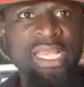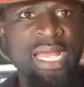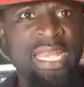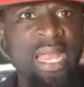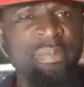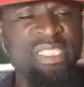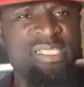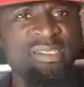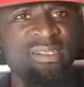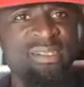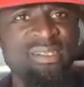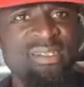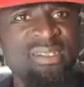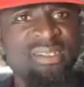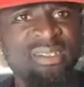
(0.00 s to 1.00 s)
their names.
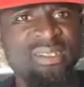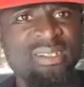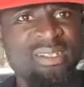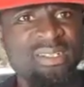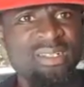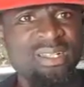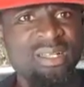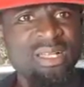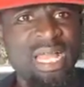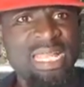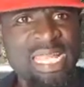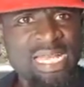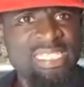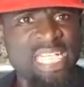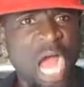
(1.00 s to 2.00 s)

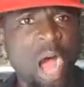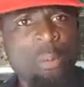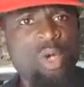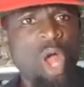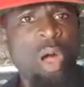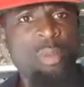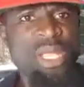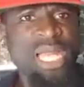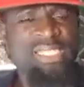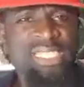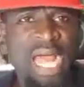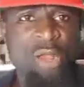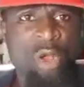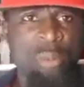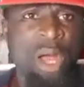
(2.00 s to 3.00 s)
Ye jam no mu yes
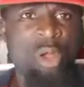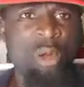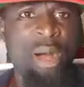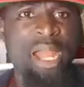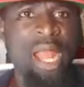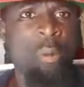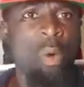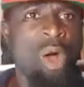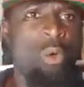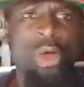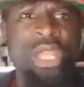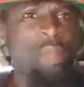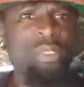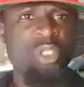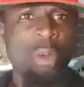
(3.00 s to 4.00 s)
no man no mana. What
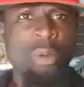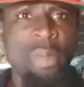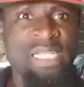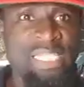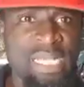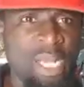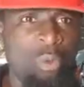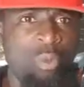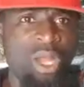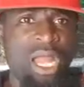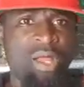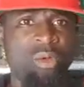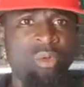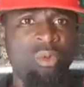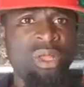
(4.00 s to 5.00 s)
wouldn't be so best I am quite
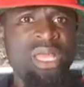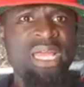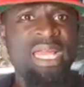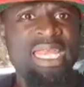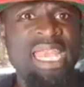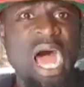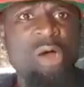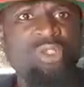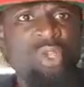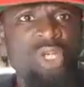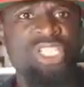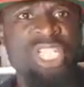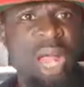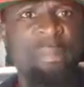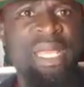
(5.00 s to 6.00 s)
alone? Now
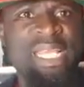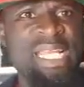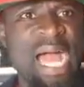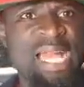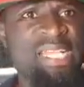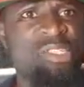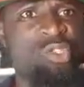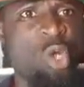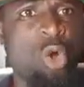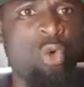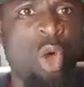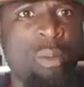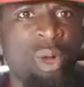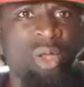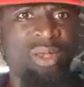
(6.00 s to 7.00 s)
social media is so
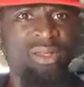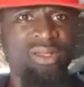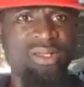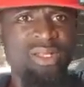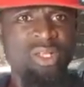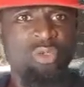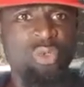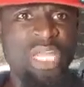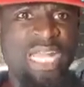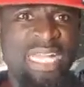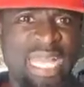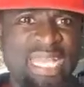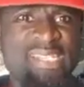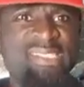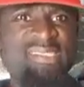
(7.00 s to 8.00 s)
common to the
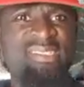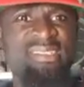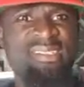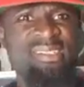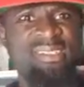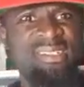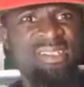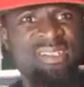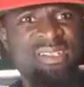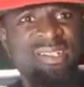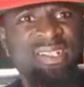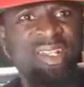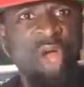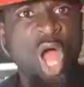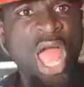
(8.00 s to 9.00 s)
kids.
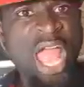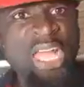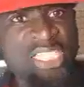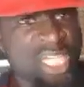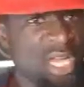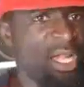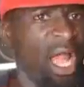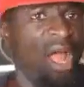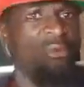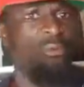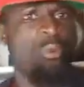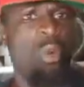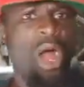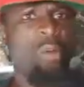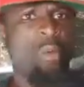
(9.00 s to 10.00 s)
Each and every
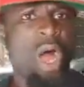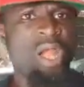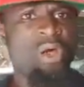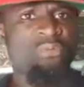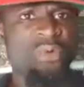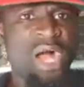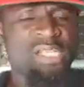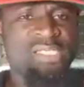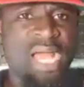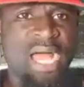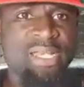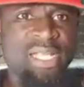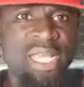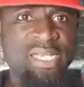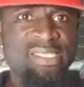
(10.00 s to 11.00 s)
one of us
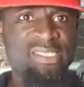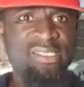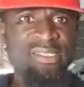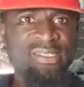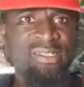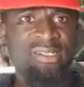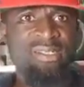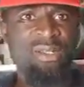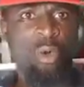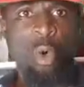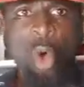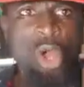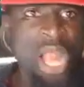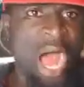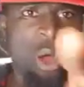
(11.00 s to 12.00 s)
are kids.
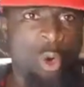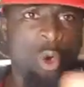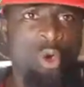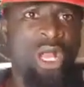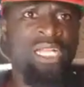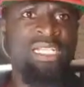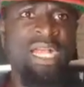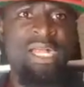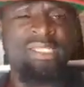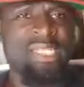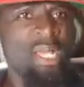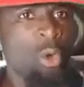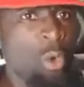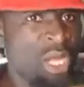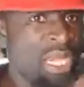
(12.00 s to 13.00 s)
Una ukasa
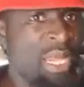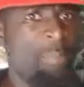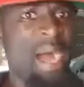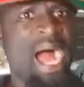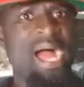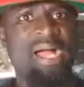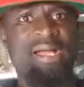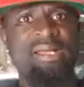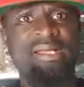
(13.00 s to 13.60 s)
kasan un niba